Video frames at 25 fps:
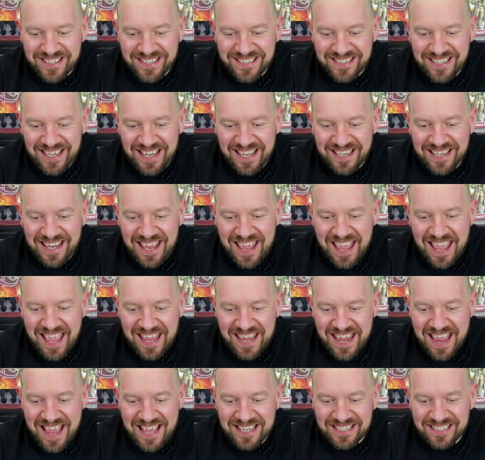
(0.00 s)
saying,
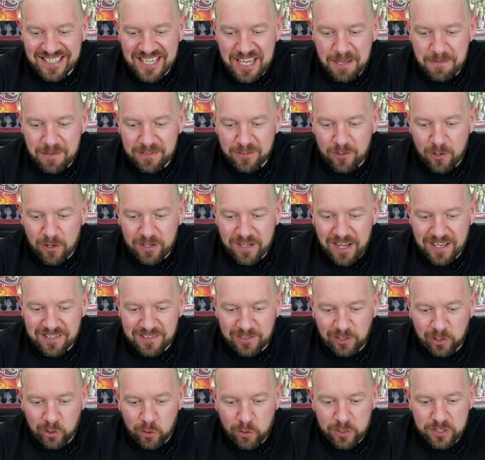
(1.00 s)
yeah, Escape the Dark
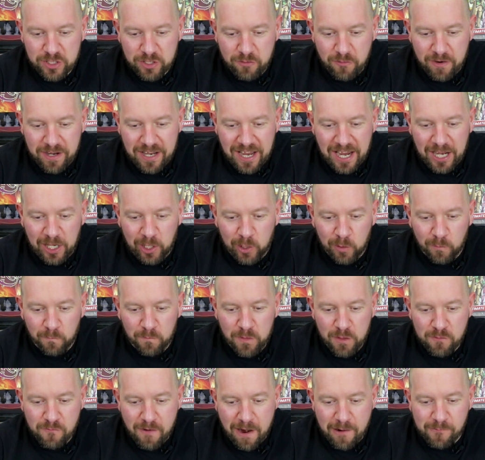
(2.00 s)
Castle looks great. I love the
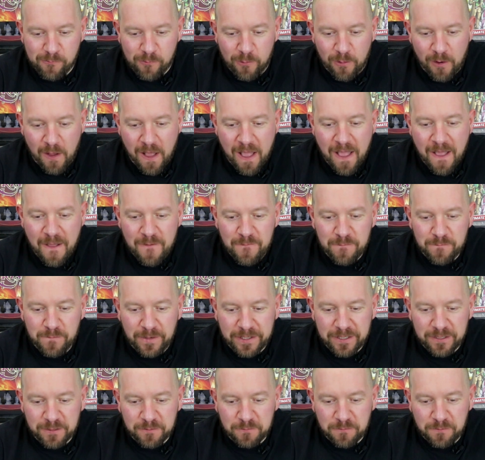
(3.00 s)
retro
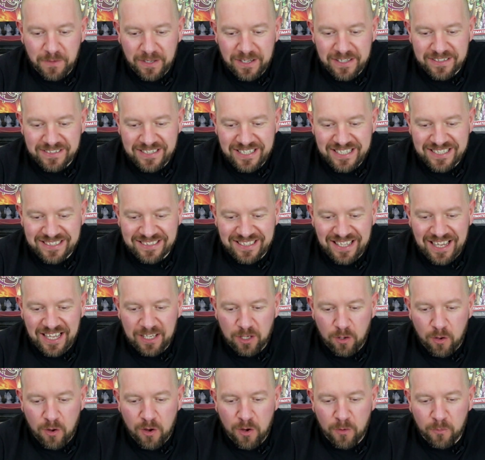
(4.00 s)
fighting fantasy style
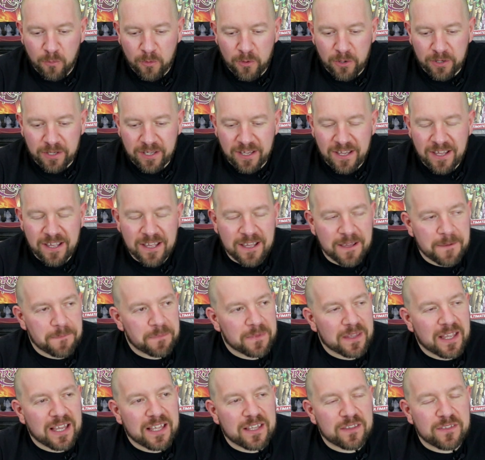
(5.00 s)
artwork.
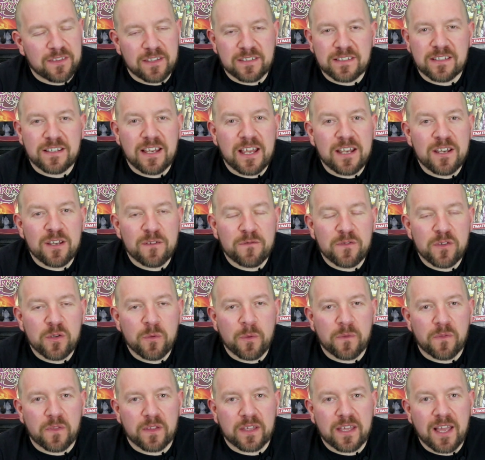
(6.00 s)
There's an interview
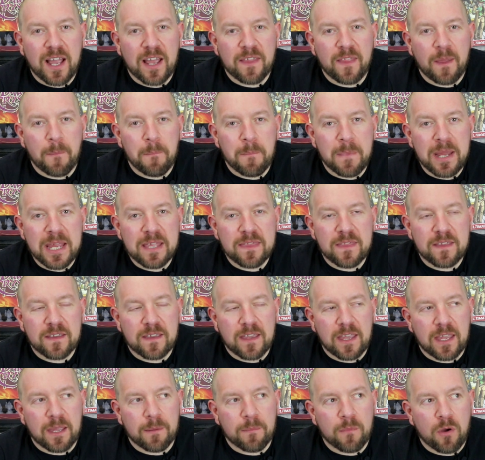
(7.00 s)
with the guy that made the
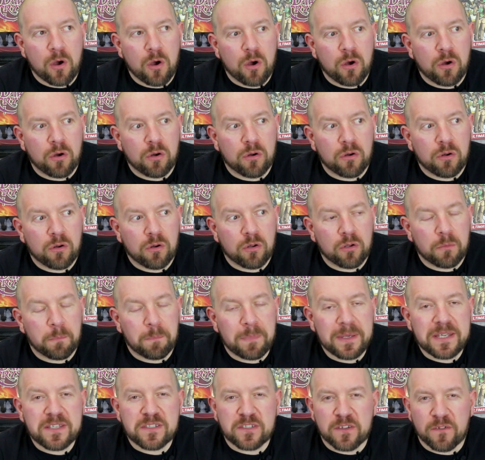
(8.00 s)
game on
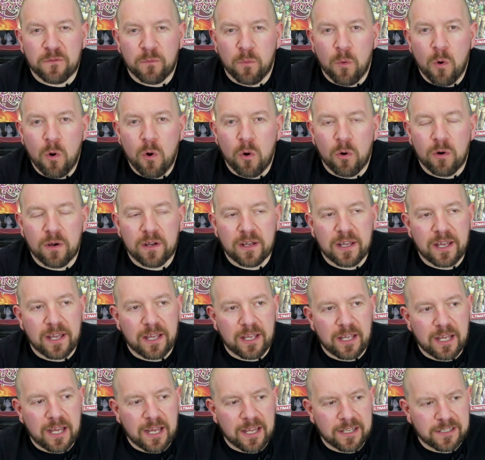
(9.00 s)
Beasts of War,
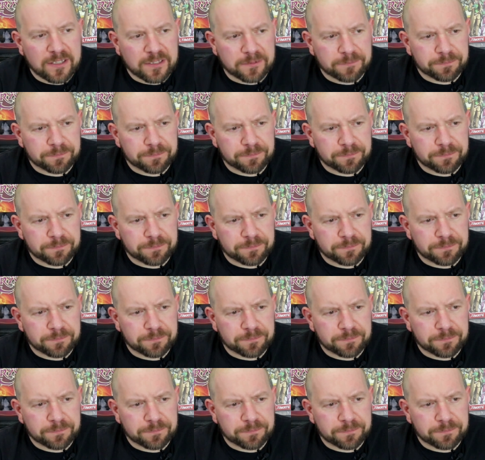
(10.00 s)
and